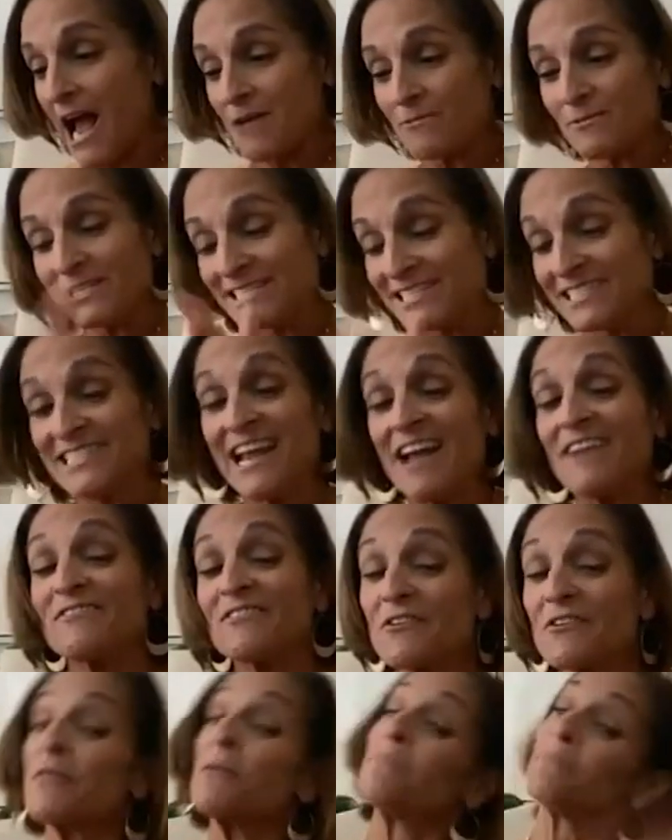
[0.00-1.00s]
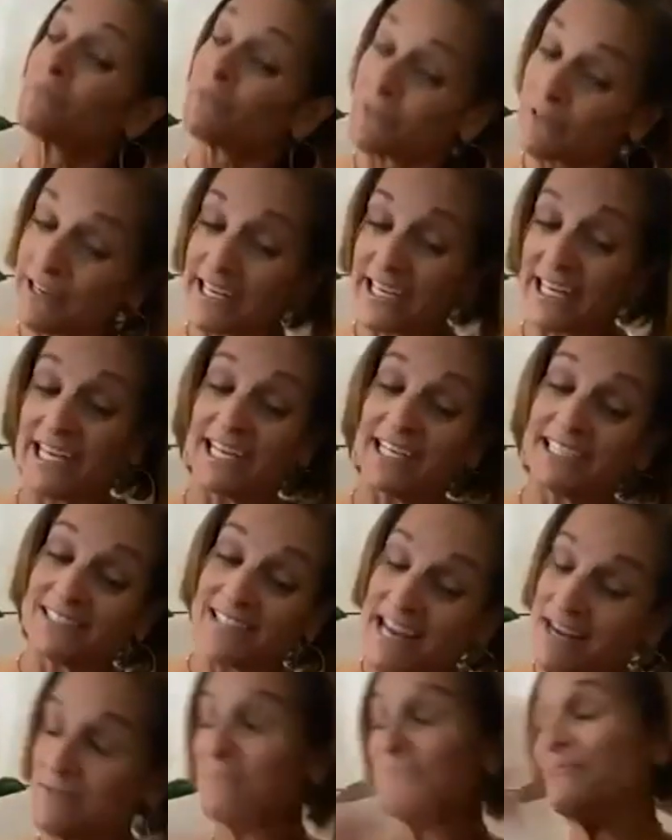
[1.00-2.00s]
I was never the pretty,
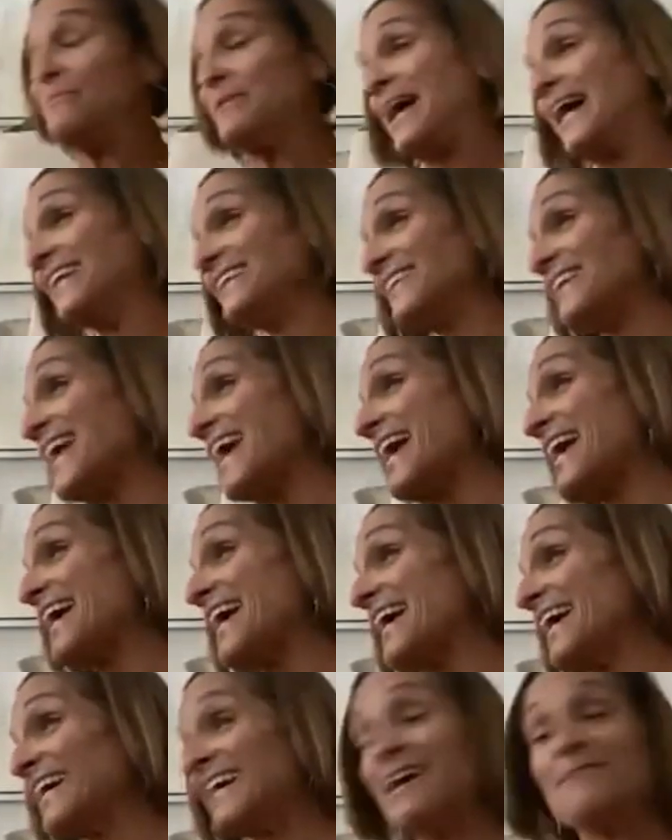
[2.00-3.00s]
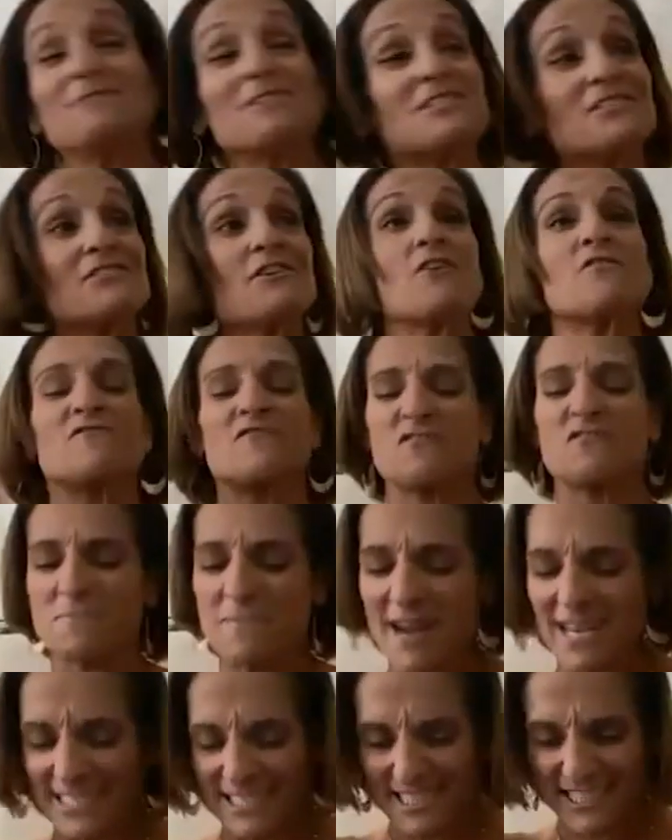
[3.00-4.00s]
like, ballet. I was known for
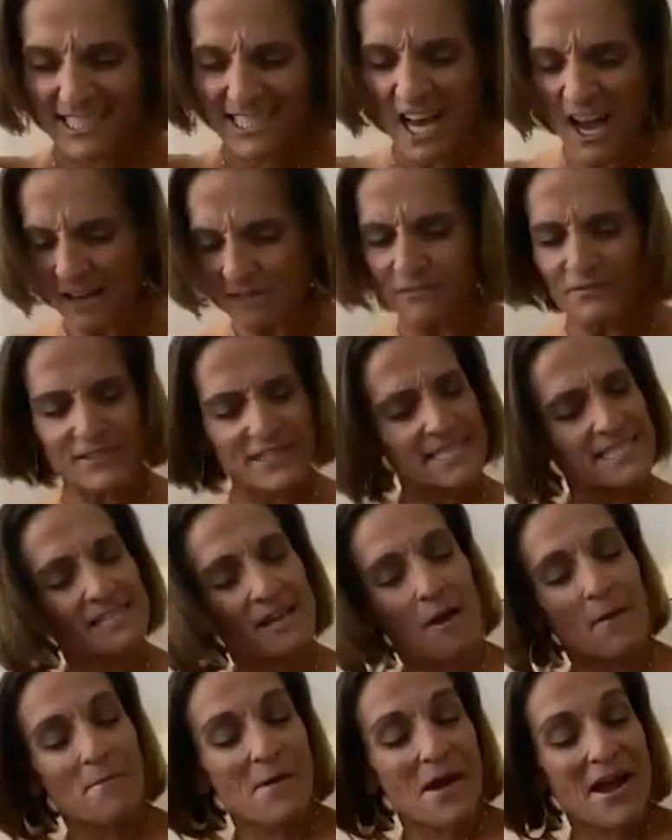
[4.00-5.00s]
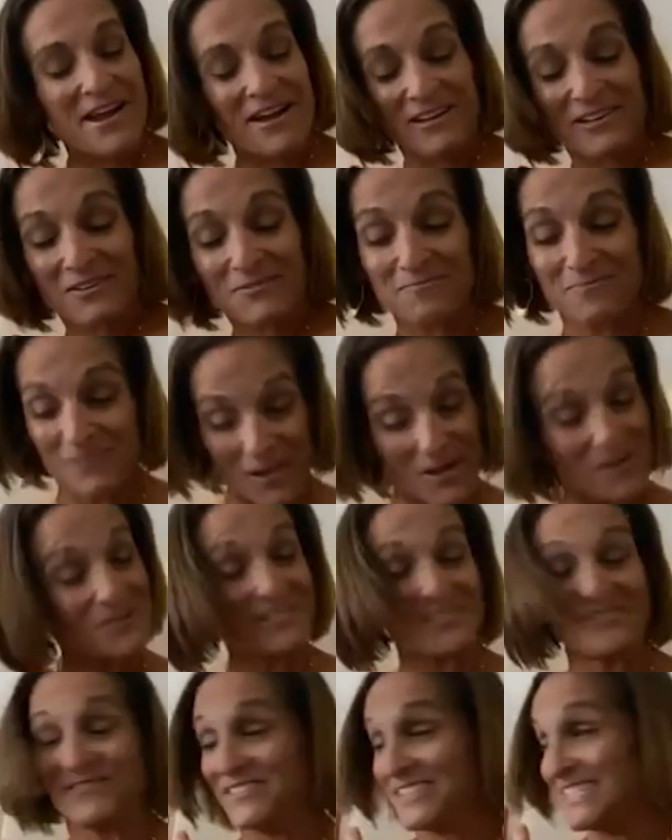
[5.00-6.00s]
my toughness and my
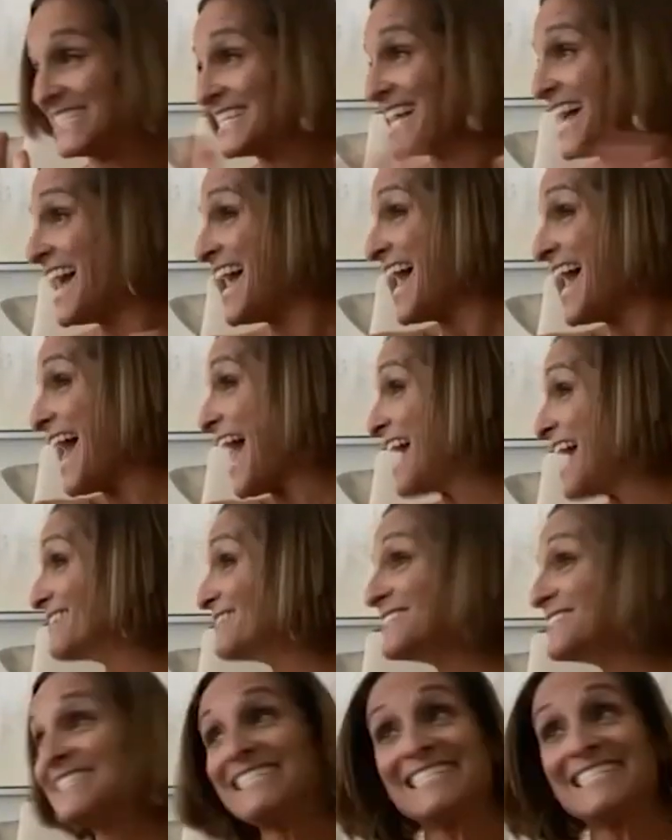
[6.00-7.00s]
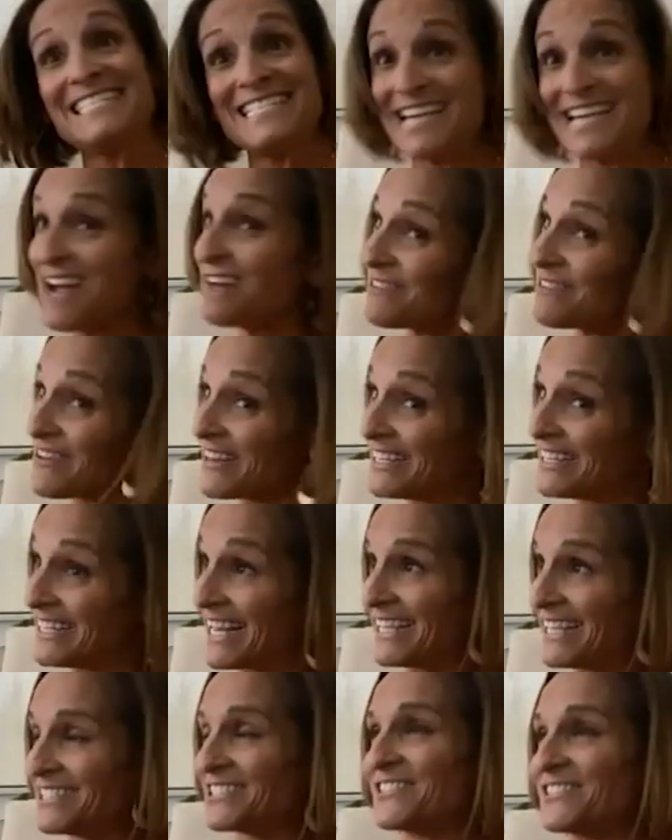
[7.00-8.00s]
explosiveness. I was never the
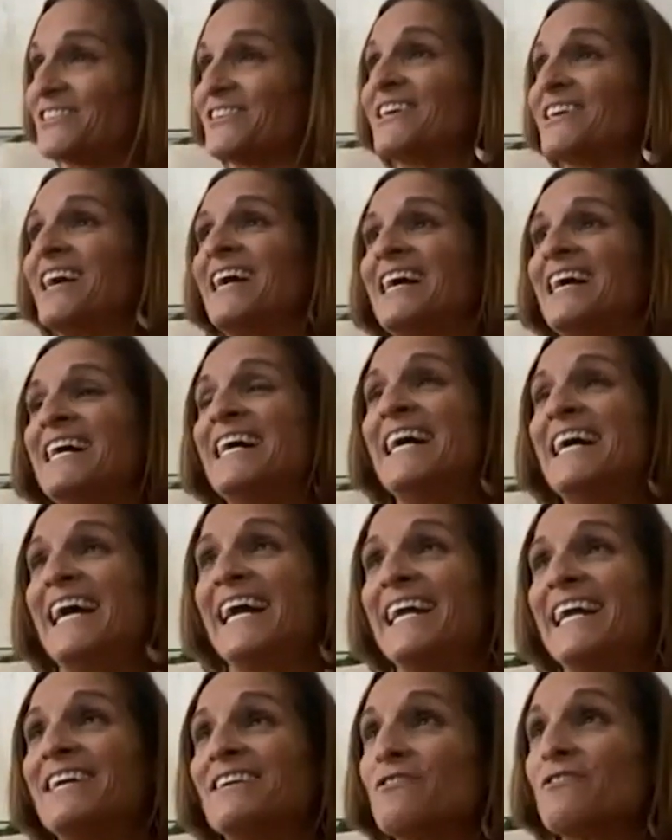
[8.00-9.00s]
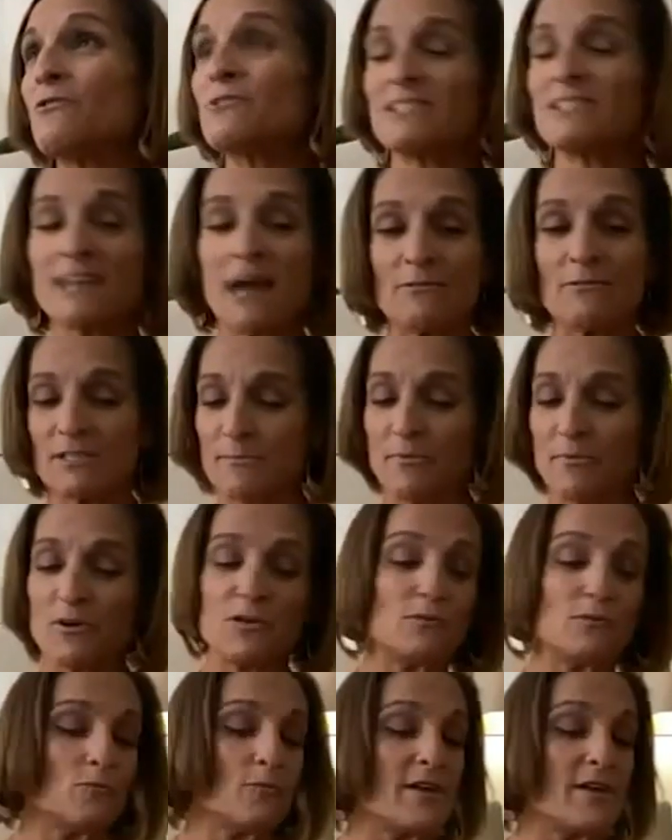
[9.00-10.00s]
dancer. And, of course, I was
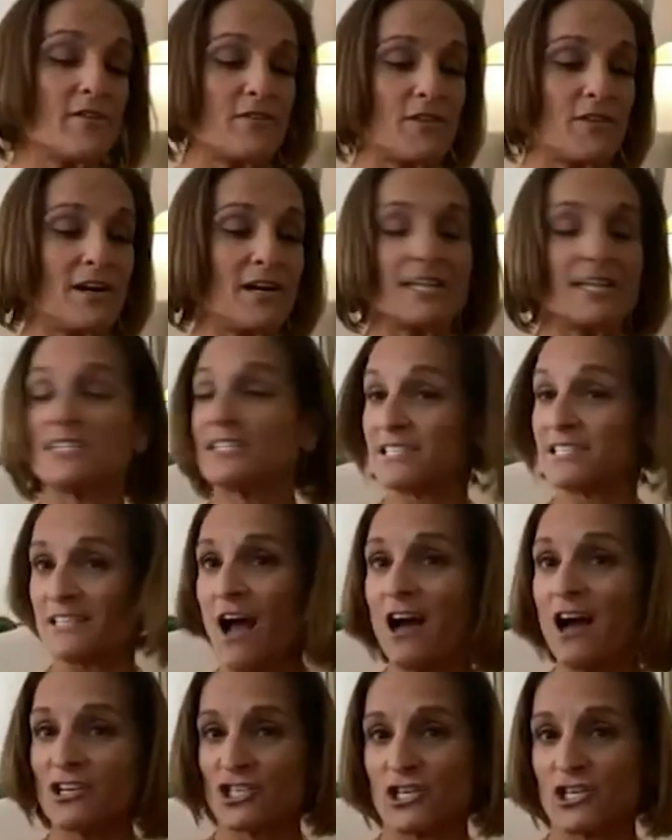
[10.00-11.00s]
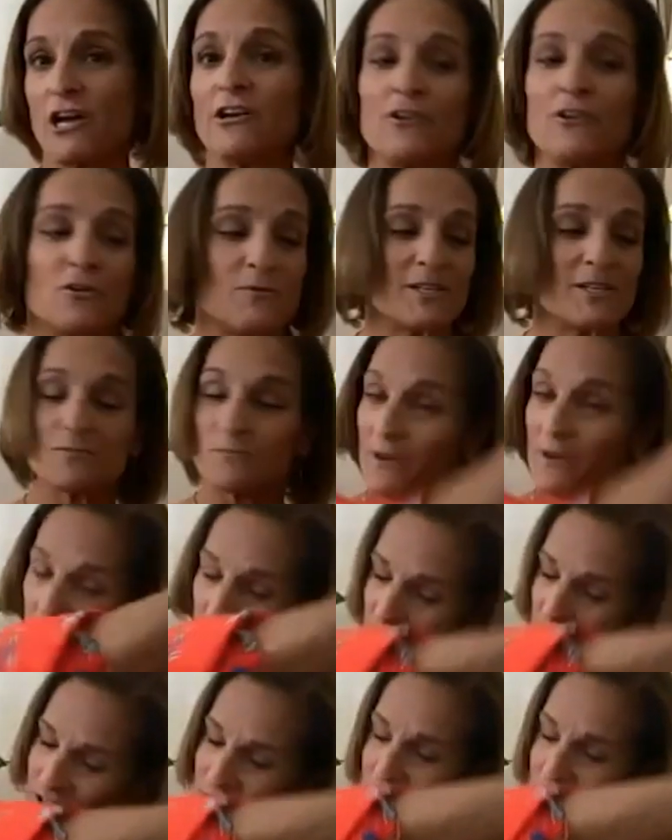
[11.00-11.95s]
put with uh, Sasha, who was one of the